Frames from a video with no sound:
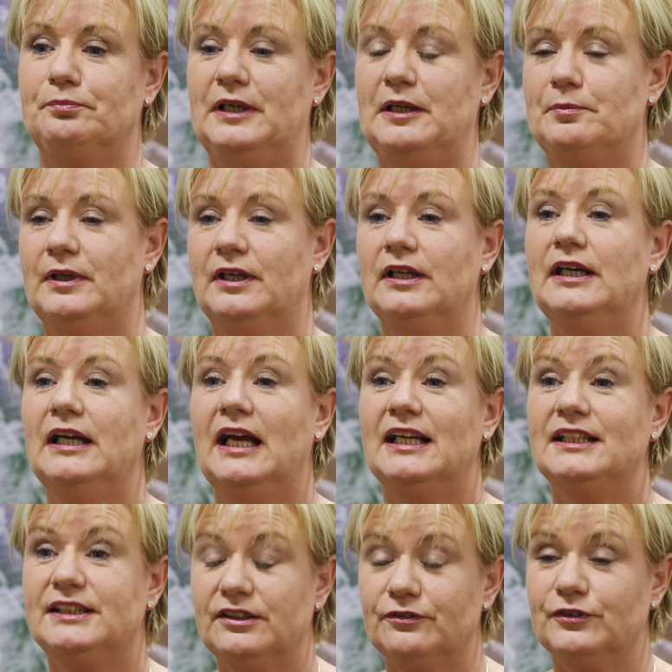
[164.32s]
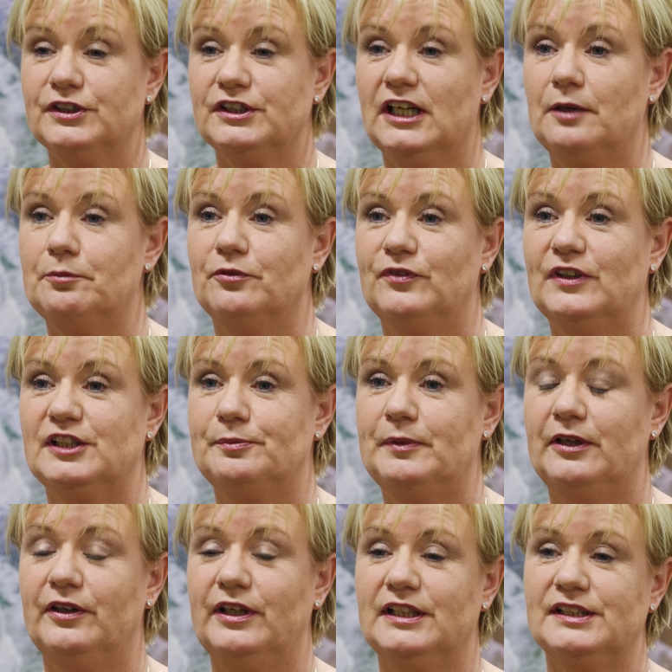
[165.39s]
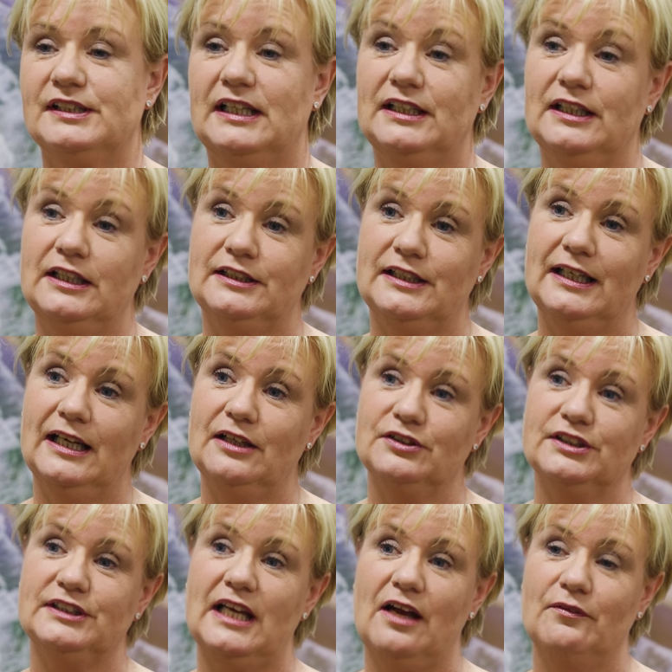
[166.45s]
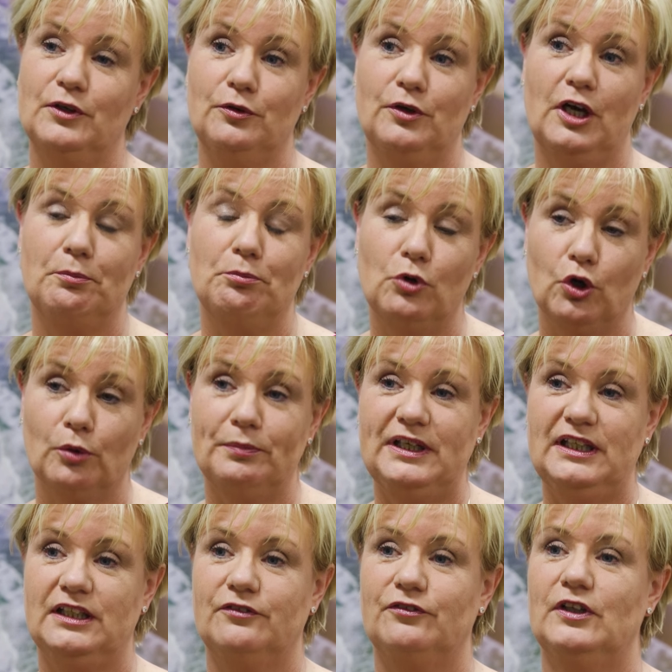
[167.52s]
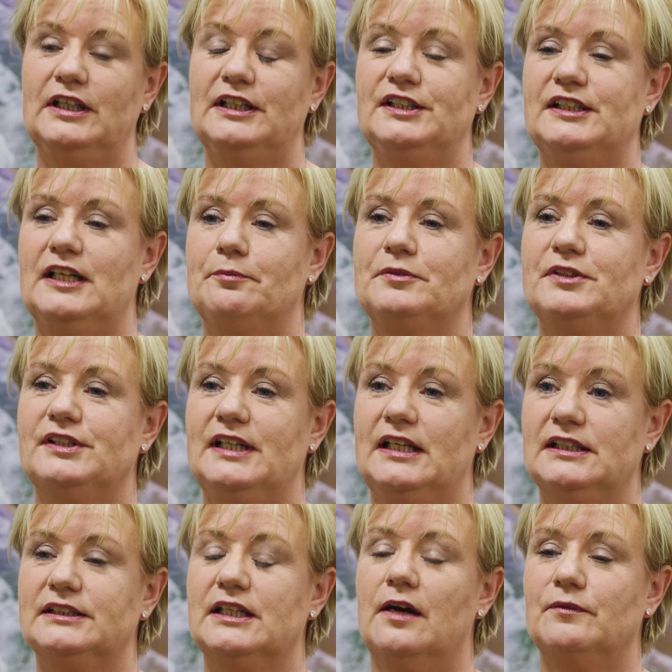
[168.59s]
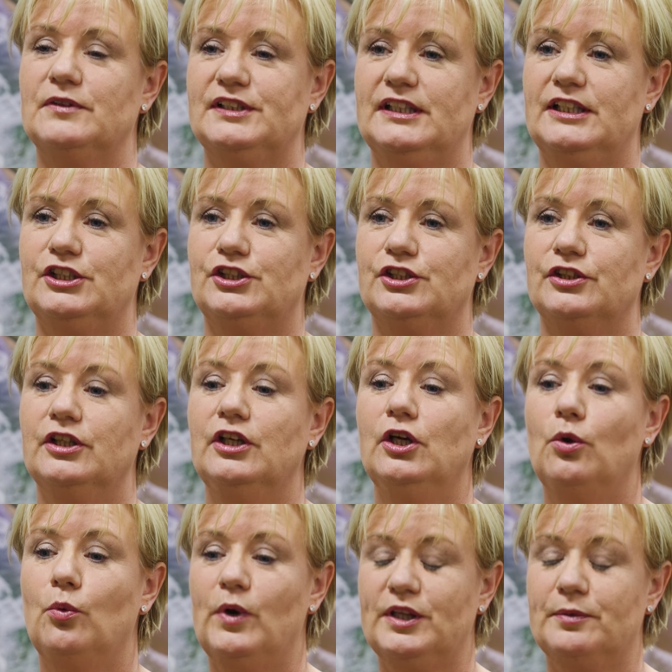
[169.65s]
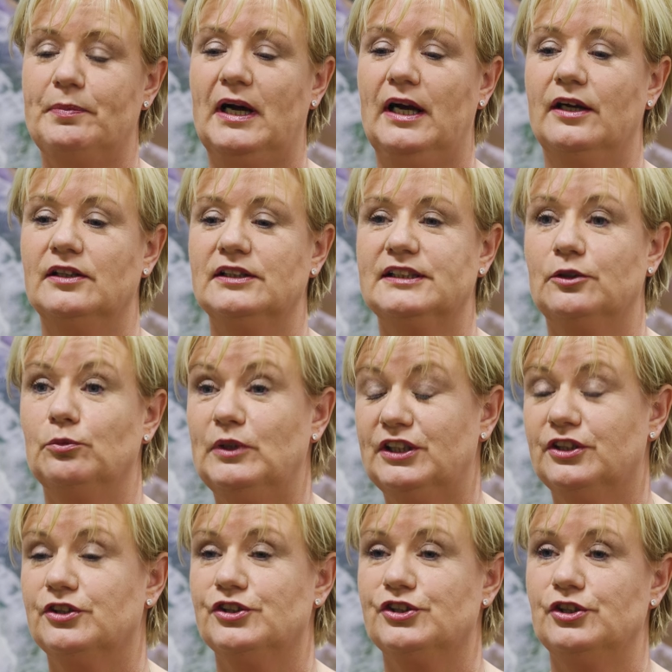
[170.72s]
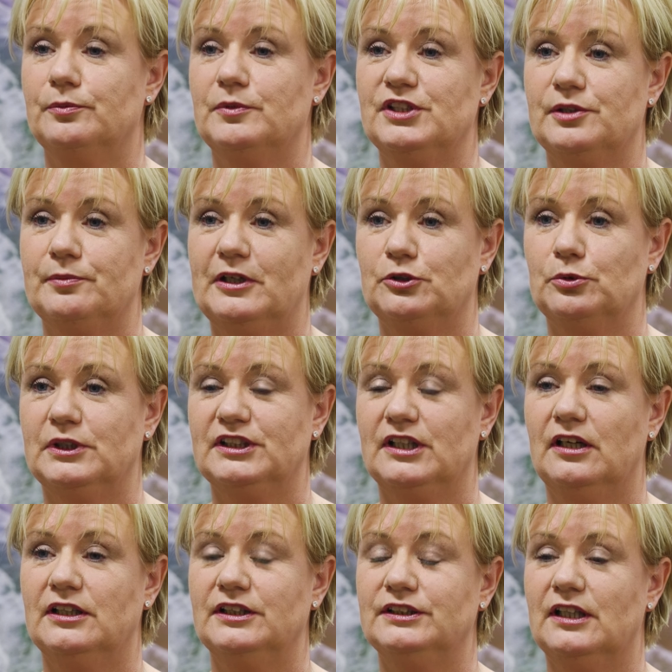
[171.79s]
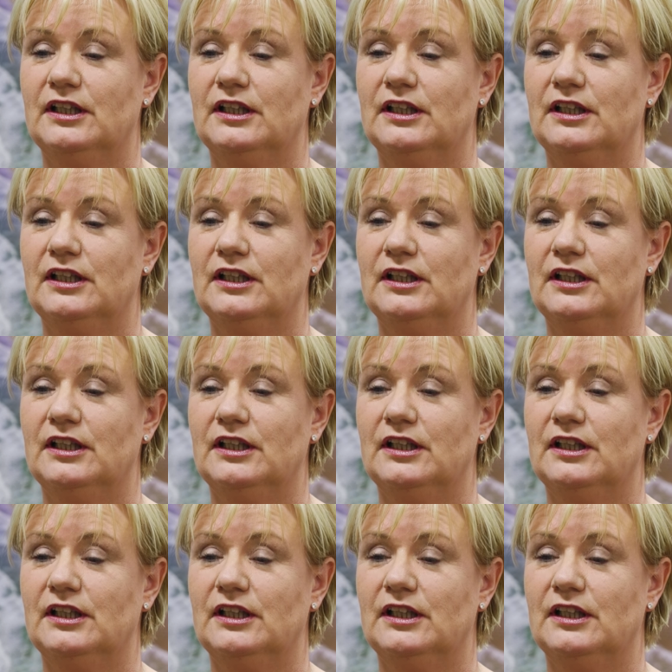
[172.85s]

people a different type of experience and it allows us to have a, a more meaningful, in depth sales conversation with buyers and with consumers about what Ireland